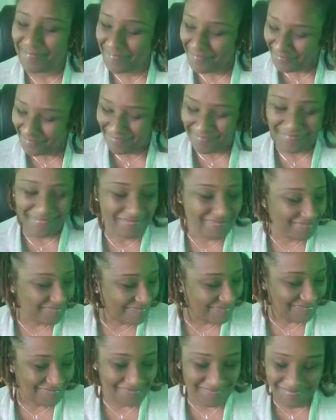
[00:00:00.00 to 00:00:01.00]
because
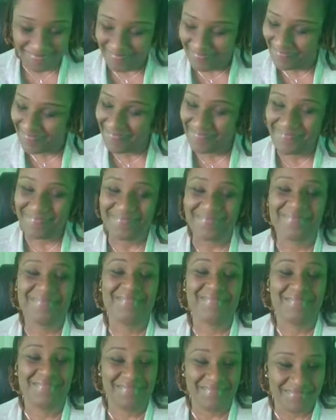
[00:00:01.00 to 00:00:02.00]
now I'm
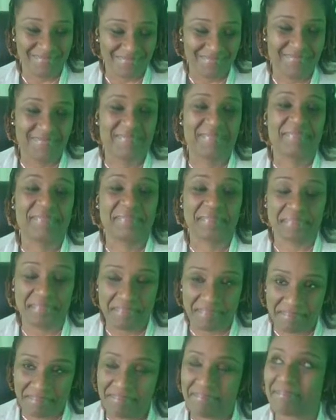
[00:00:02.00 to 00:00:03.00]
allowing him to love
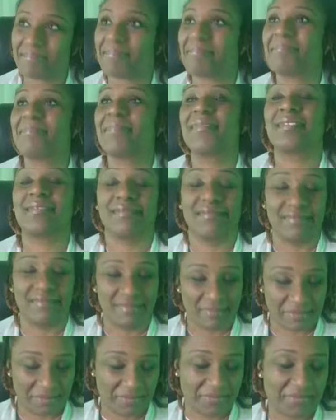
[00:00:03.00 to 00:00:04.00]
me,
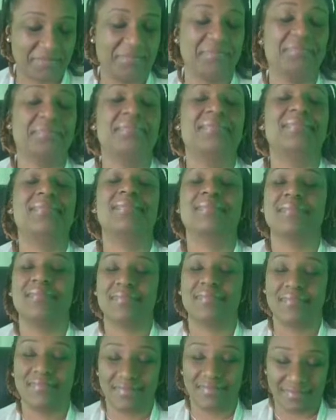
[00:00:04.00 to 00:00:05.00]
flaws and
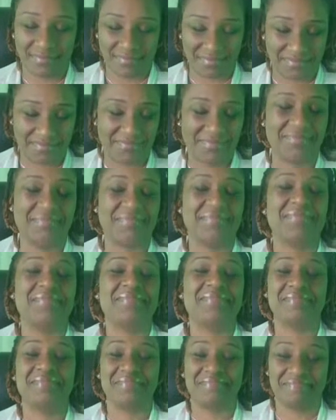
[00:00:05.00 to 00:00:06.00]
all.
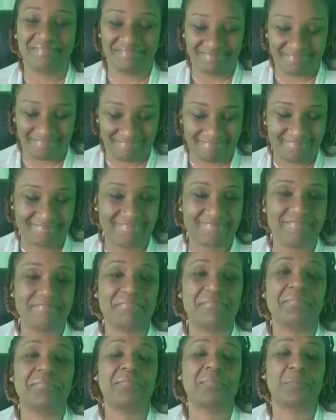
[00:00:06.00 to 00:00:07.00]
I'm not making it a
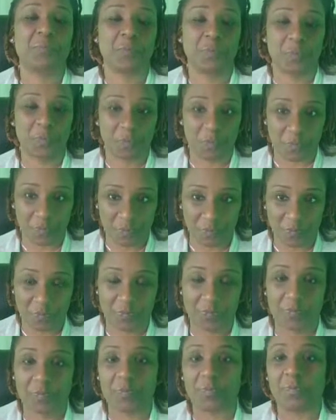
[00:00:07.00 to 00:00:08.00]
fight for
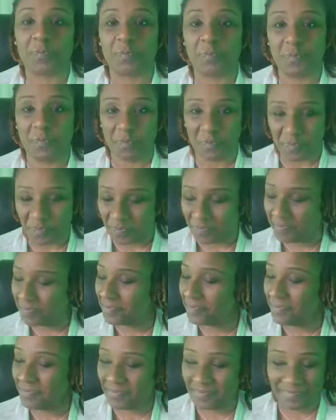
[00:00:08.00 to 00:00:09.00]
him, but I'm
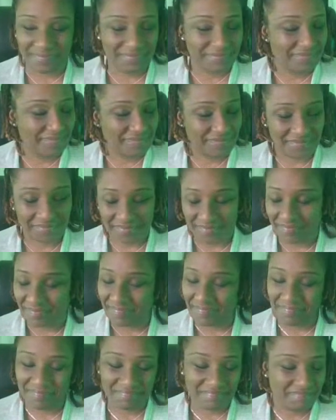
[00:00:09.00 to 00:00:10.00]
allowing him to
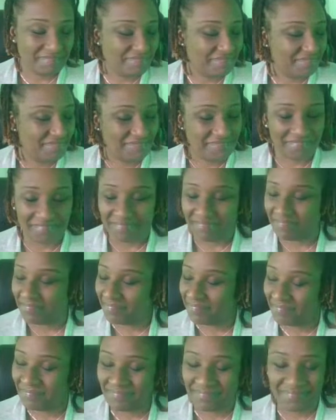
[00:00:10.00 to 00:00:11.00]
love me.
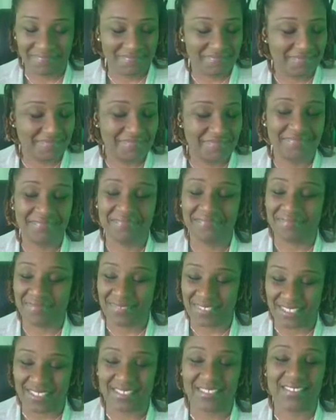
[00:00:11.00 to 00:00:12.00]
And
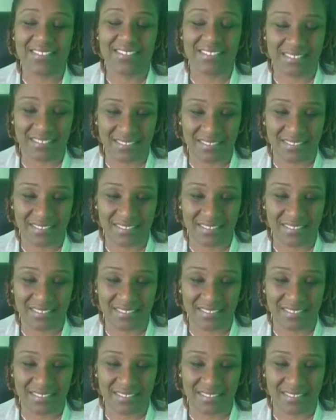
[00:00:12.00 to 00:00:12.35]
because I'm